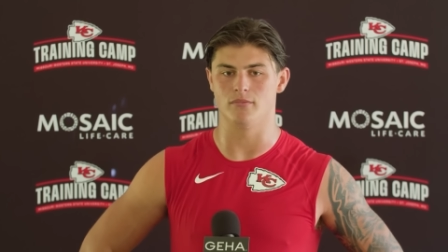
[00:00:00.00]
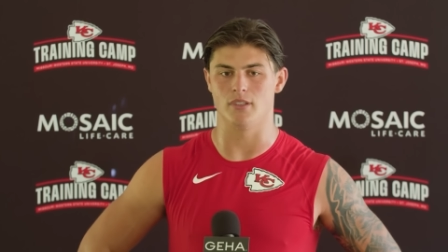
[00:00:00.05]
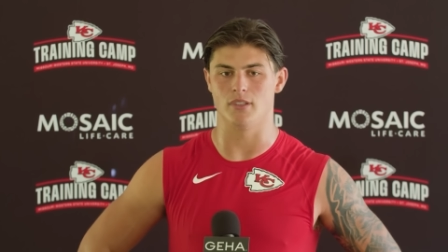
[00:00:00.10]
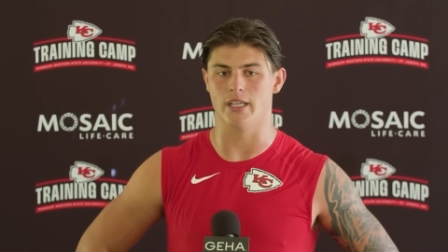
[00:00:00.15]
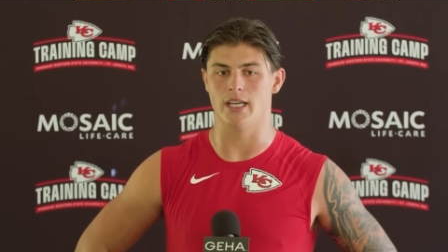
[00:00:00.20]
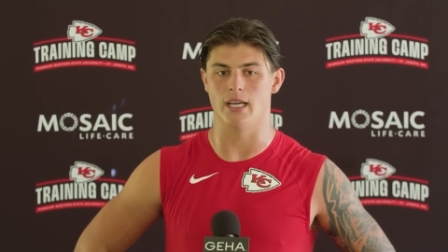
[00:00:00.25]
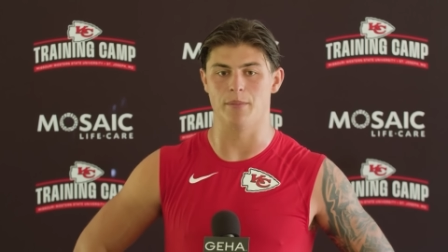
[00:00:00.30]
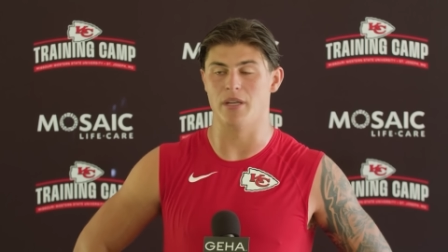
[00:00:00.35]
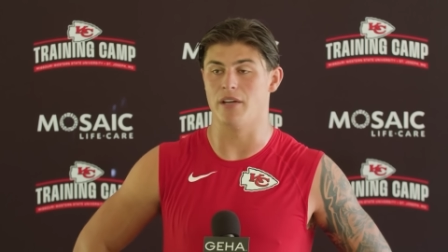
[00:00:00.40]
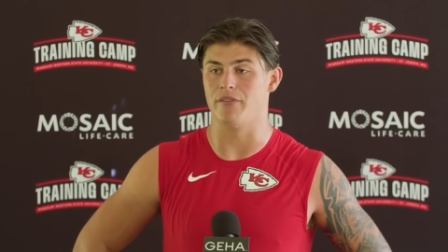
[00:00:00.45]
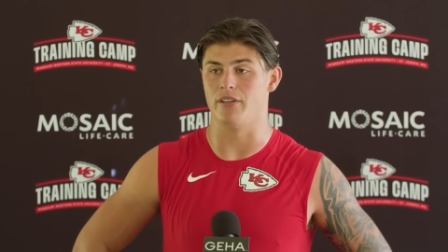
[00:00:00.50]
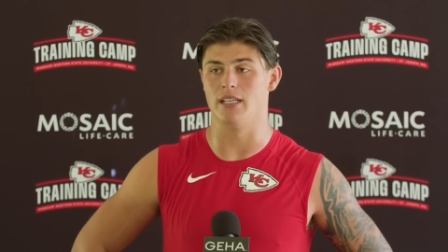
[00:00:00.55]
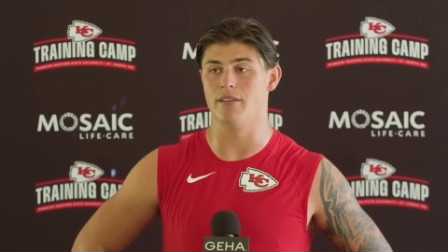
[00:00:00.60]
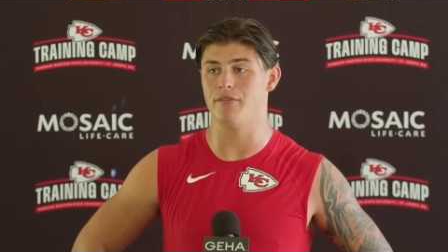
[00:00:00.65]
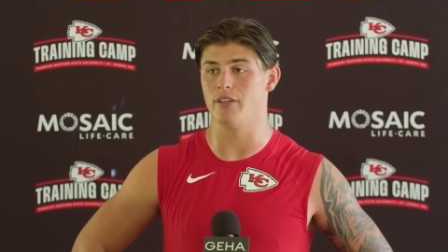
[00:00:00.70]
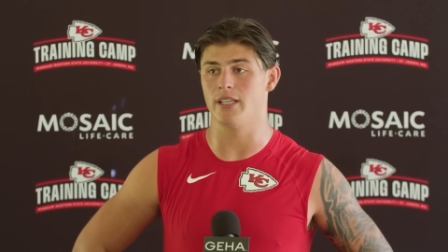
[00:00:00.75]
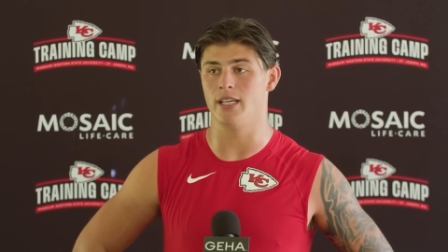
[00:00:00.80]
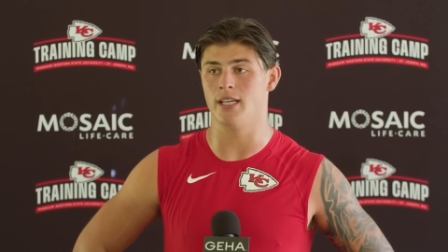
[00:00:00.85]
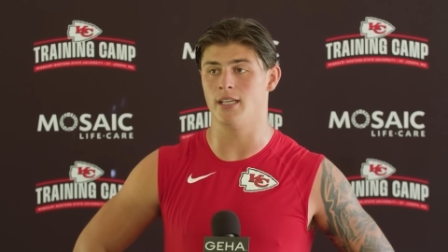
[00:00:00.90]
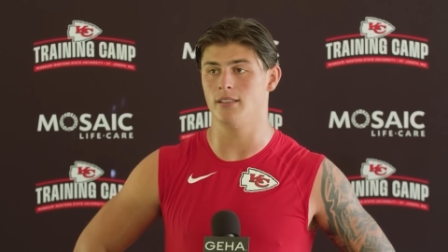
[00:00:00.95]
yeah, I'm loving
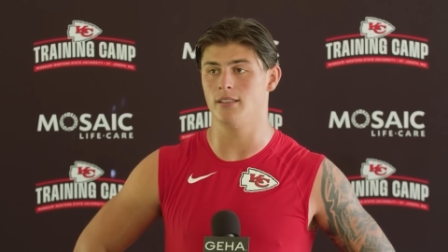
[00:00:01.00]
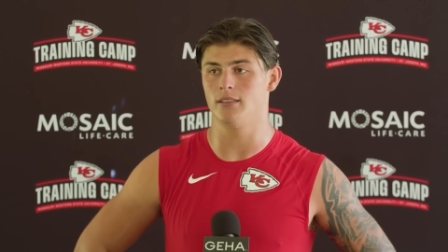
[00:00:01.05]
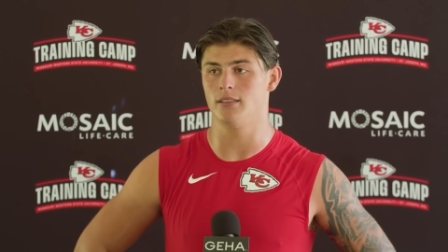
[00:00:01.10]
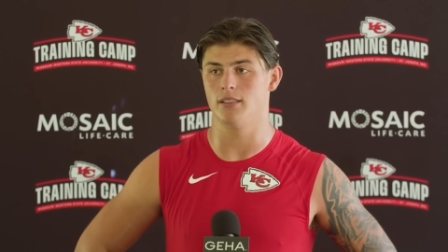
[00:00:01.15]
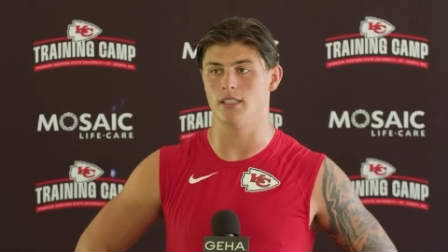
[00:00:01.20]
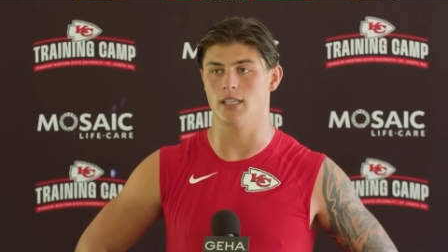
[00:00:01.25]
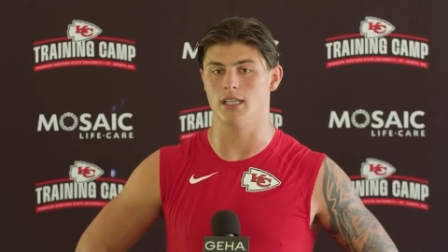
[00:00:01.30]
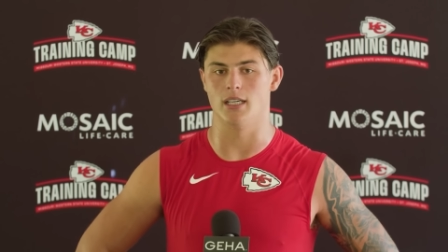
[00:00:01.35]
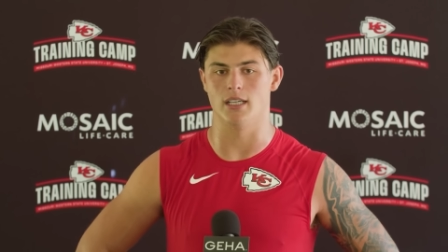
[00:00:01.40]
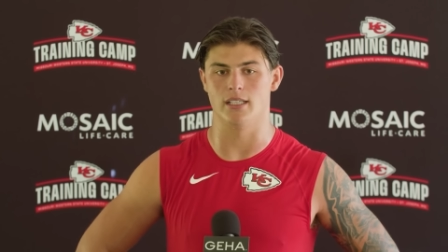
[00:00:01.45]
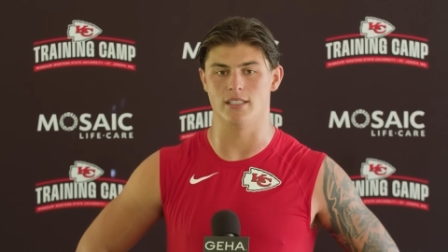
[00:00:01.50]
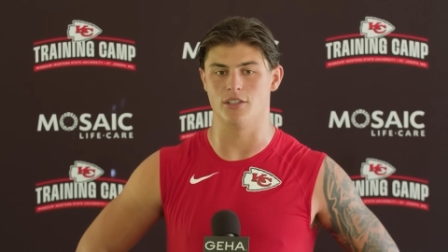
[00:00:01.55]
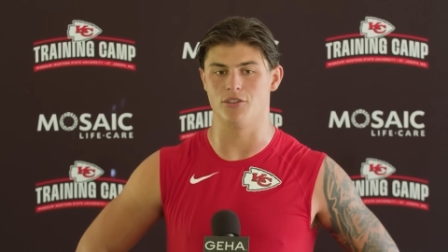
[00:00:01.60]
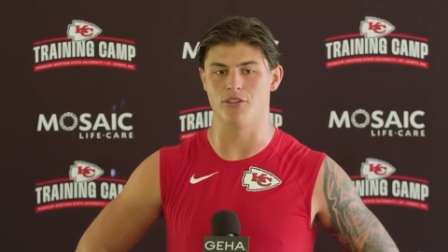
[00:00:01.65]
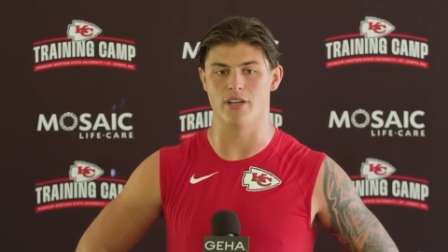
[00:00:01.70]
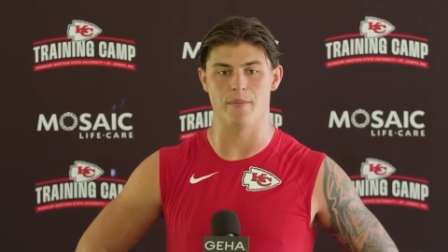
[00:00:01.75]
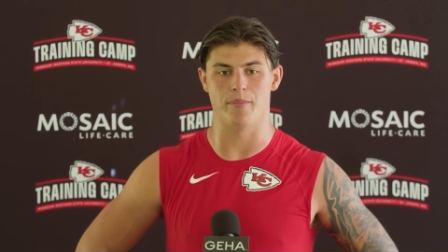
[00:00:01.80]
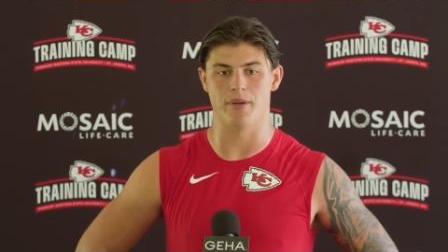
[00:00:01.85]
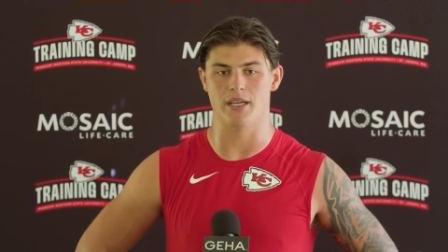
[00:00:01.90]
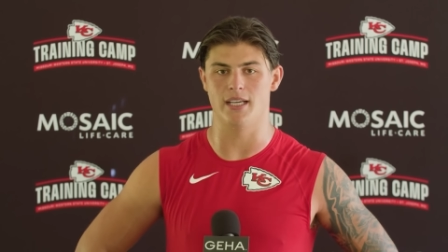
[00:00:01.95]
living there. Uh, it's a
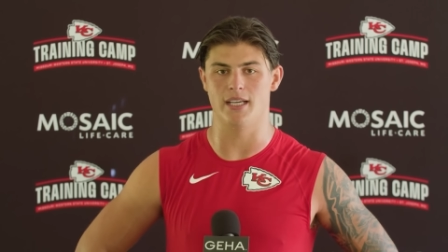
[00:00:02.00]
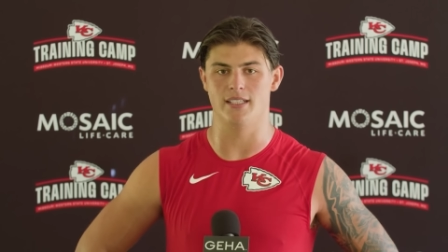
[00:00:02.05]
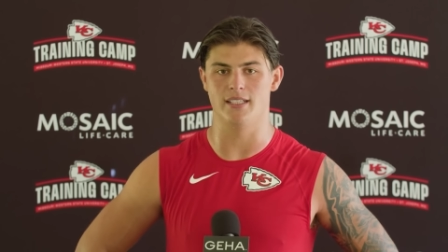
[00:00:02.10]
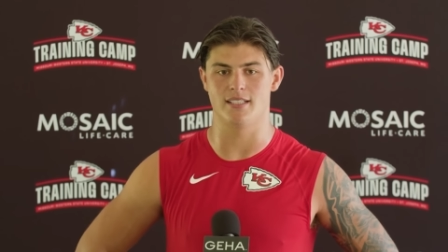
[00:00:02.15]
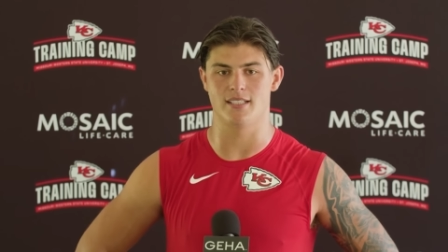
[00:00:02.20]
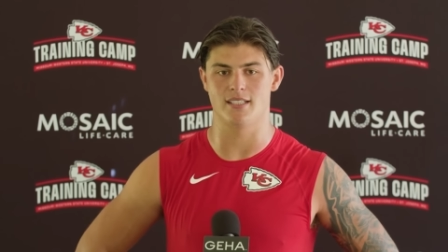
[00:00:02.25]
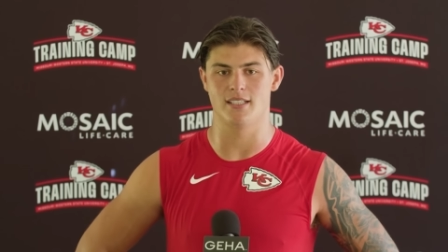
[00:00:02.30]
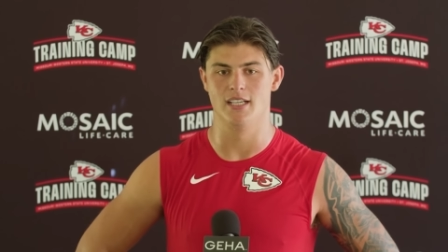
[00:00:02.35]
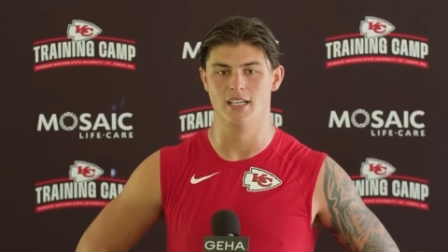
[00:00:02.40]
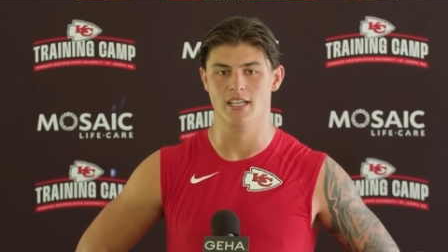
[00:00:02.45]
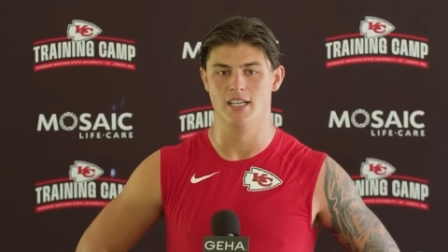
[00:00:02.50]
great place.